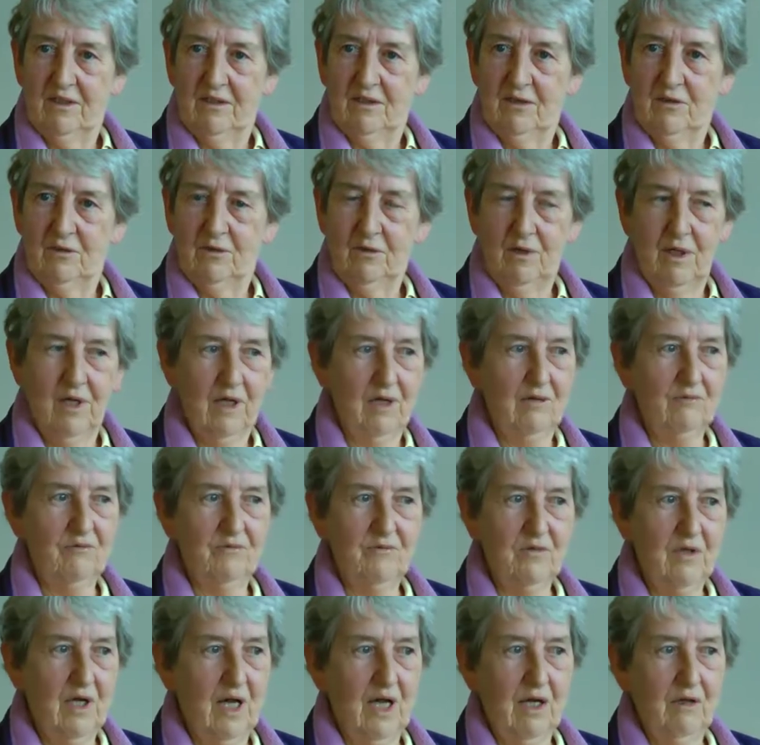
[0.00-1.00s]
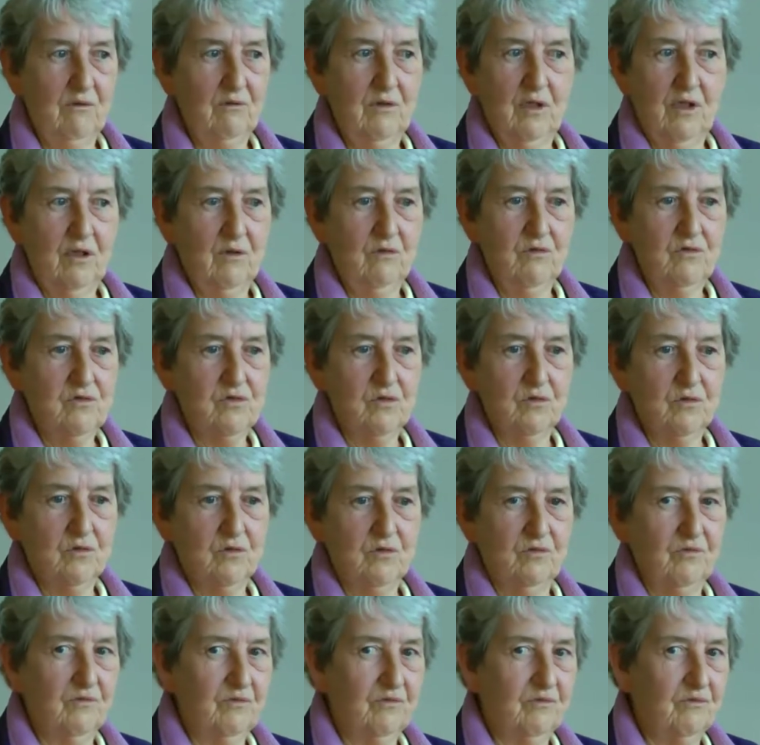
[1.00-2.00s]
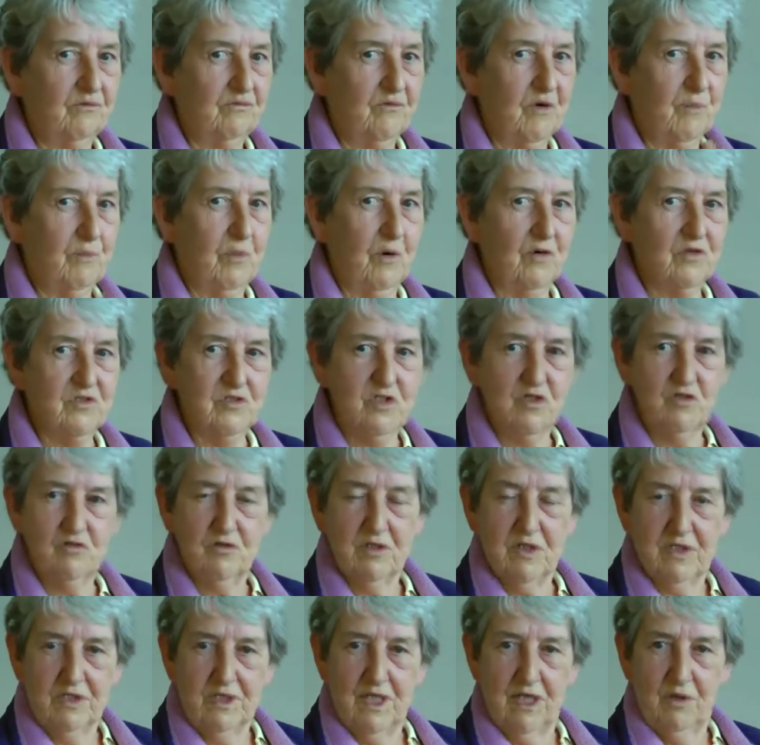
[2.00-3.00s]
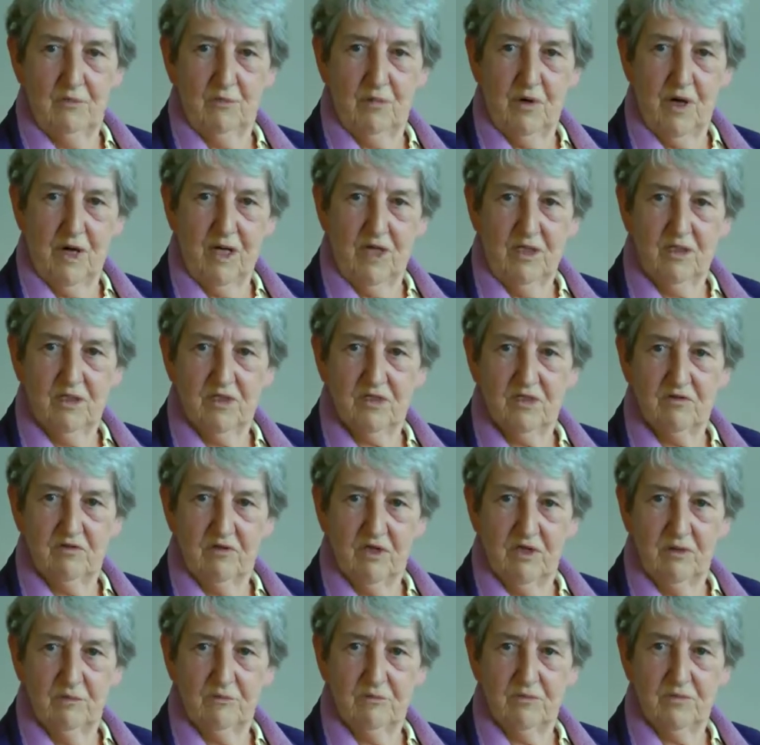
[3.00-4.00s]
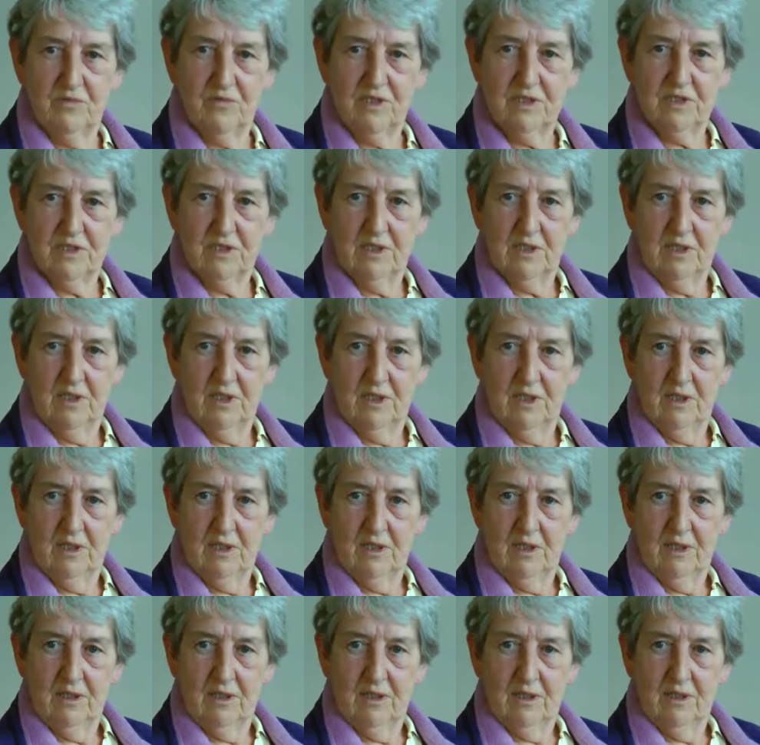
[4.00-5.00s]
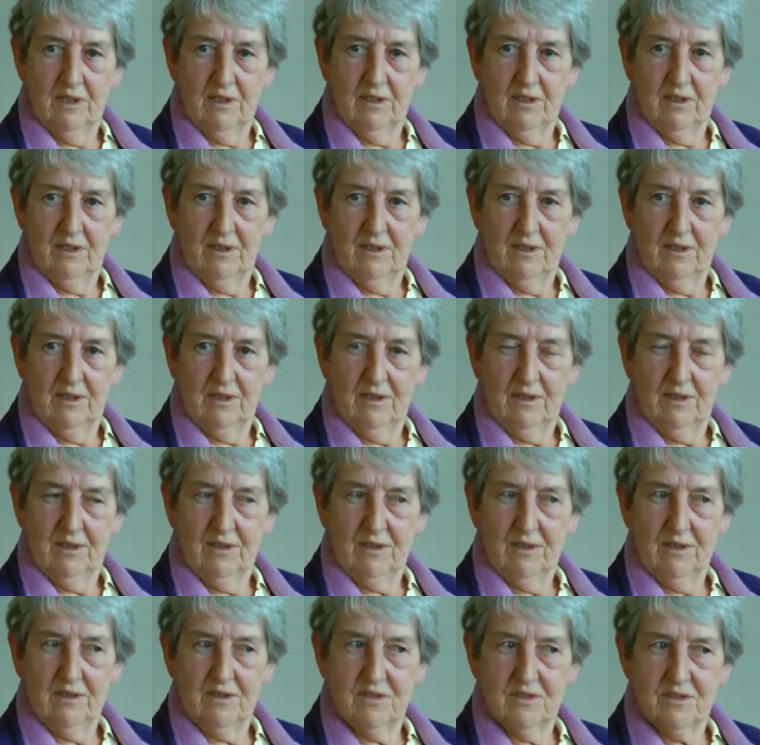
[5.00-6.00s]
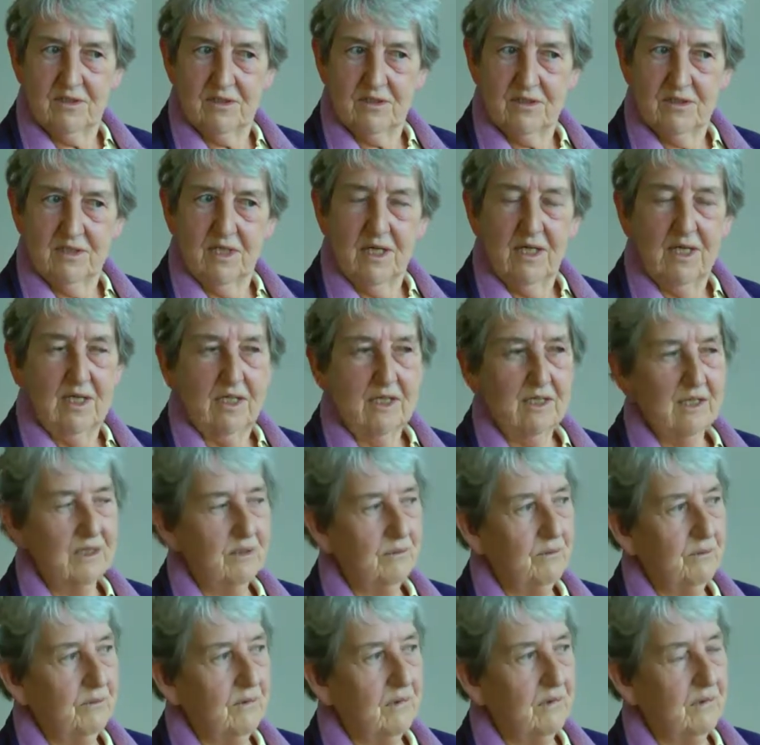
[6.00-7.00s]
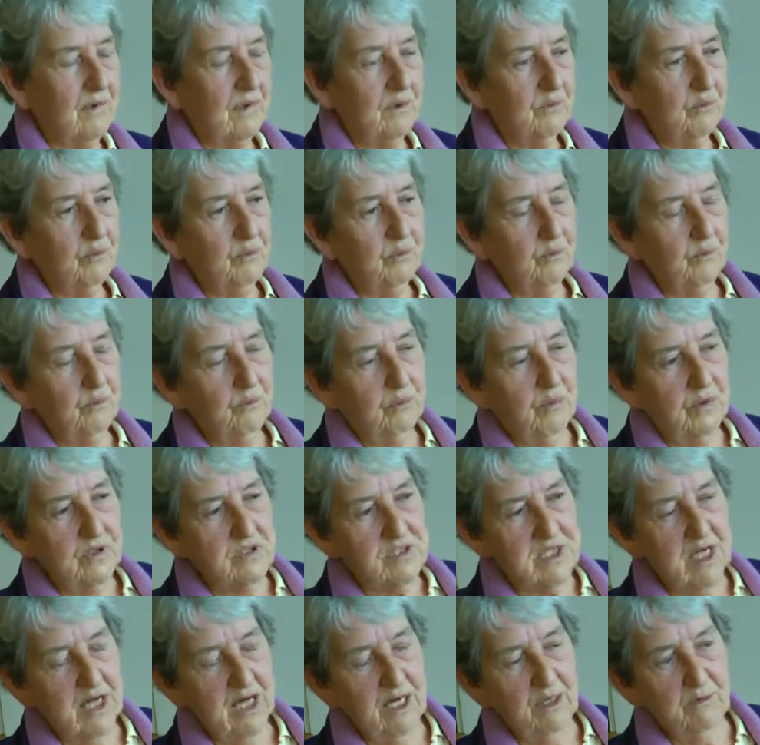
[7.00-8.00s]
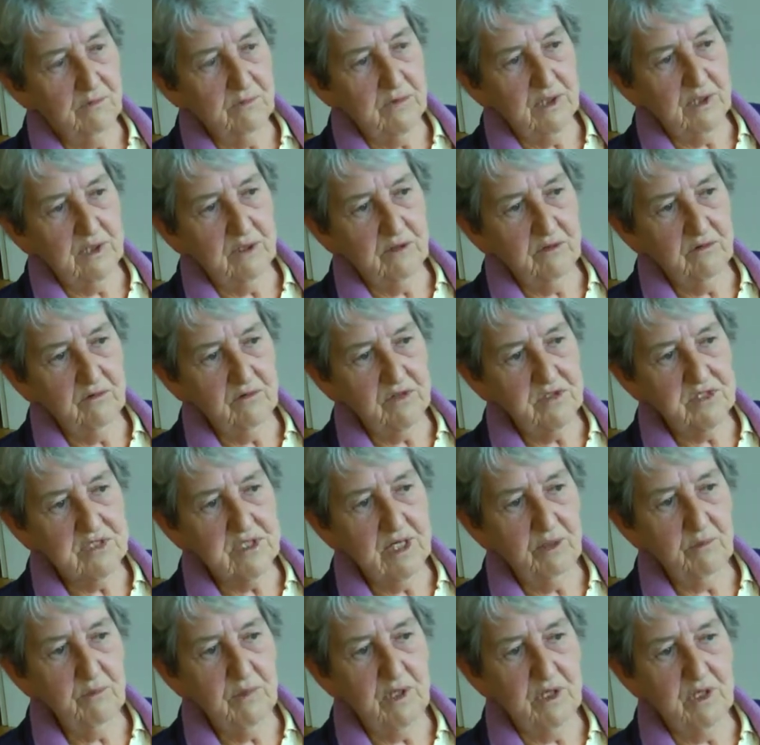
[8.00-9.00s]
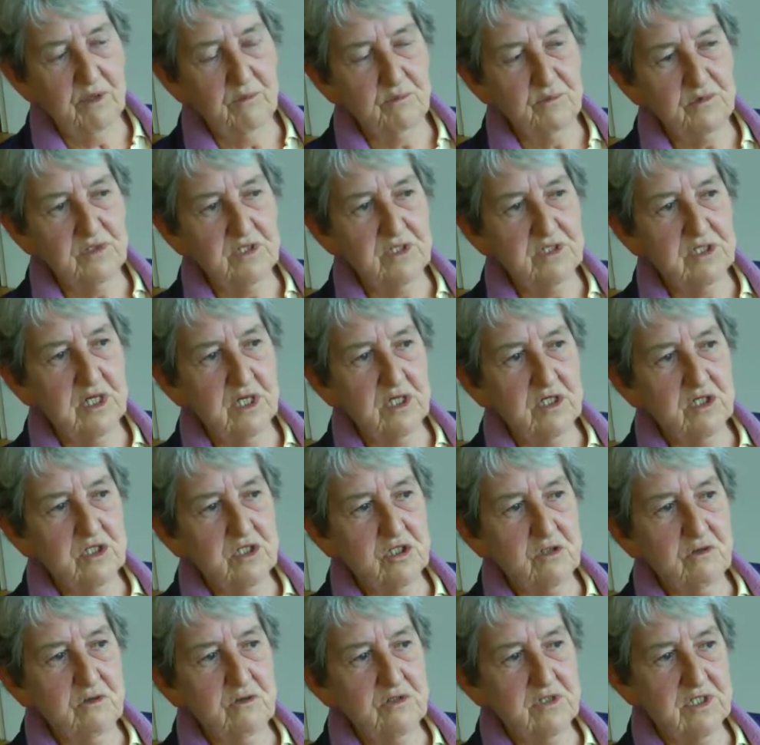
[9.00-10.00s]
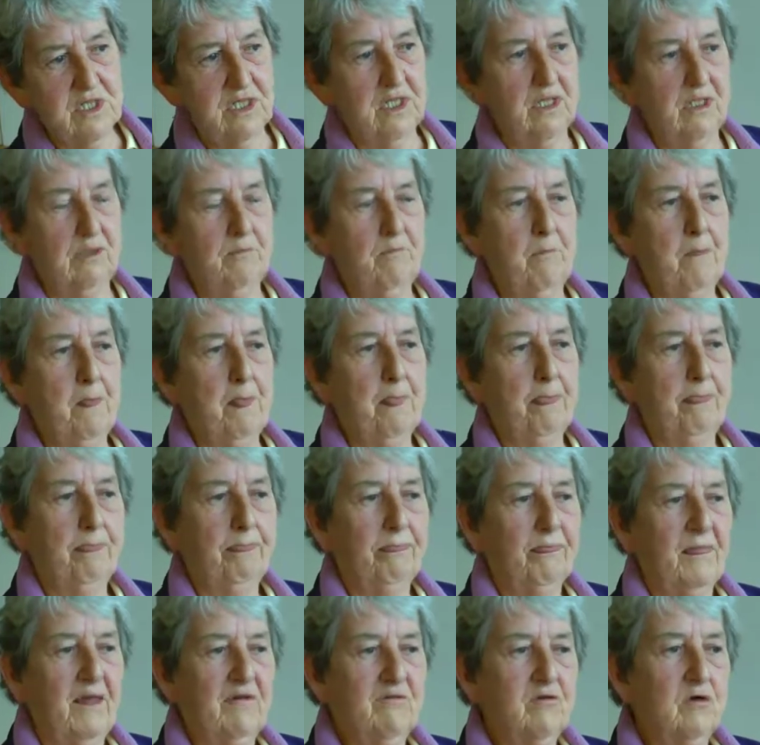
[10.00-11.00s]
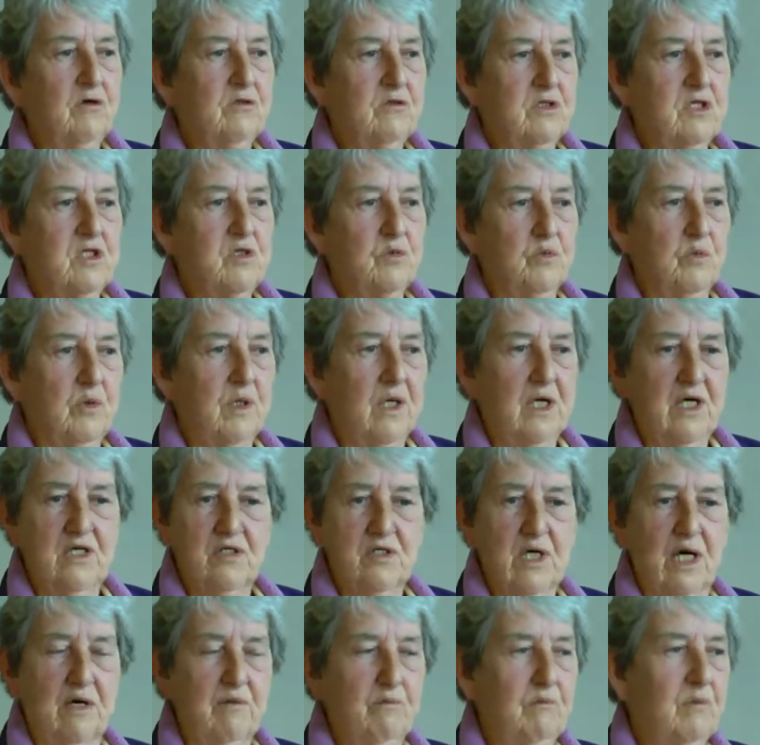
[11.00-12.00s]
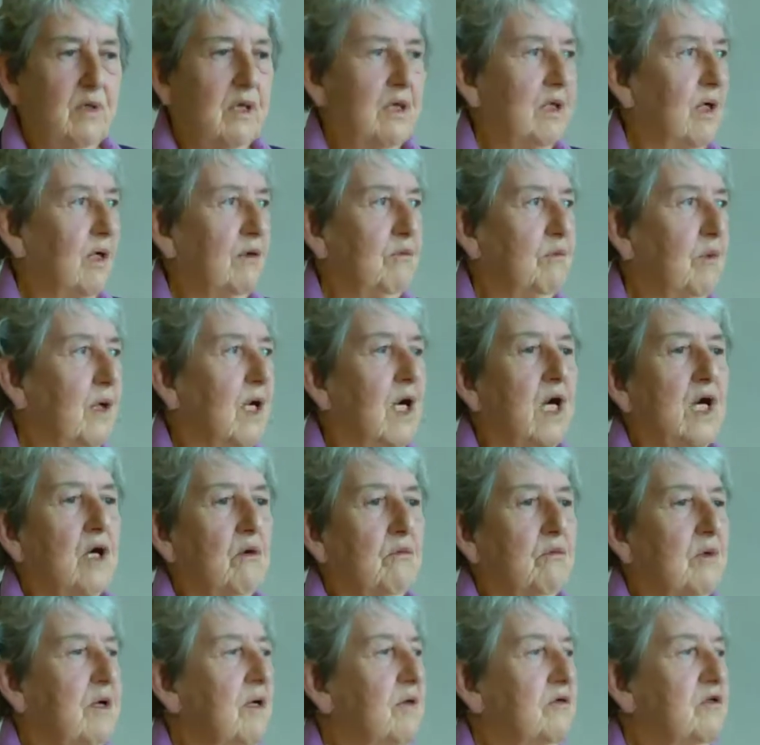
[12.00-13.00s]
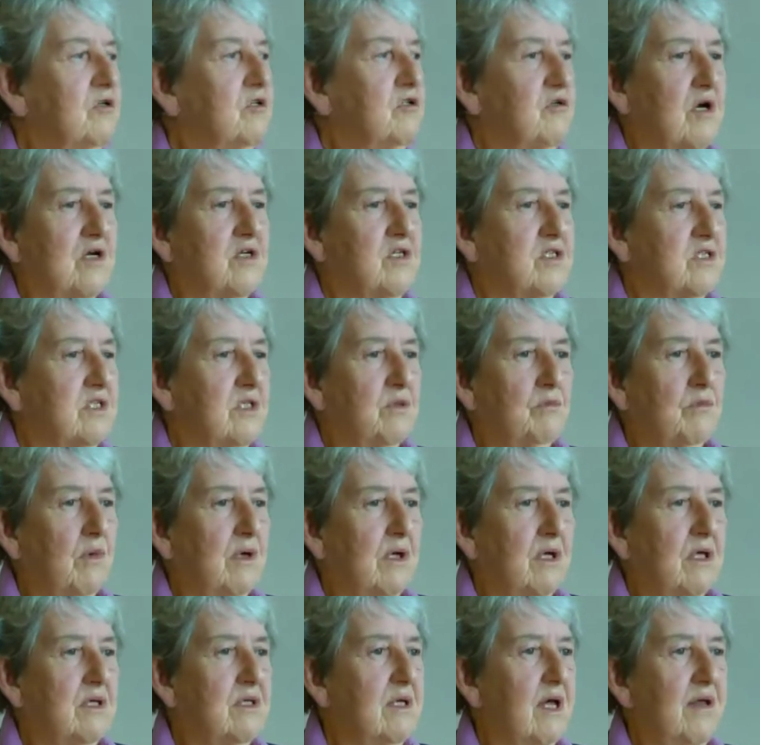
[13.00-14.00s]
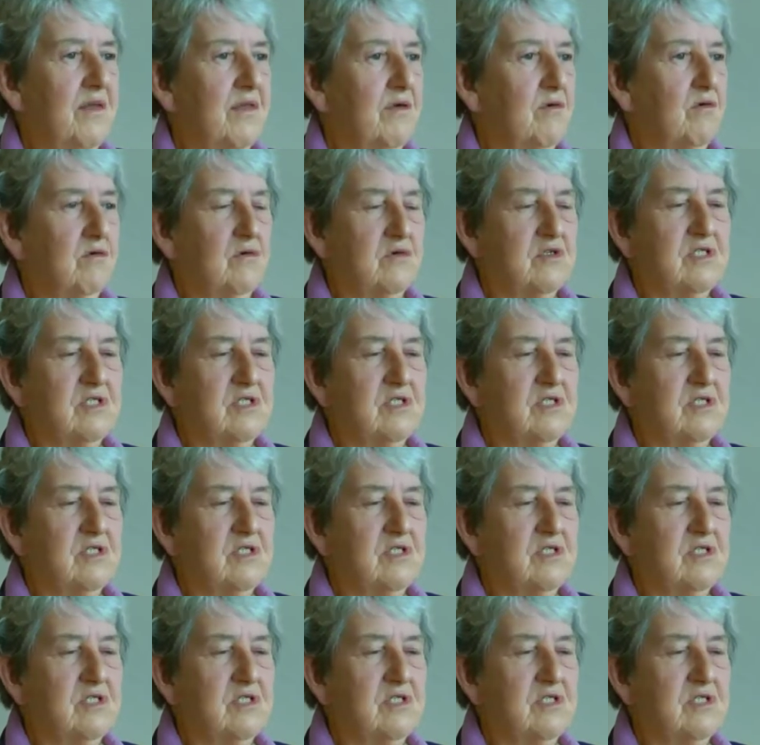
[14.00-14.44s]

who have now no sort of repository in their brains of hymns. And it's um, uh, what's happening in some hymns is they're choosing they've got these words, I, you know, we trust in one another or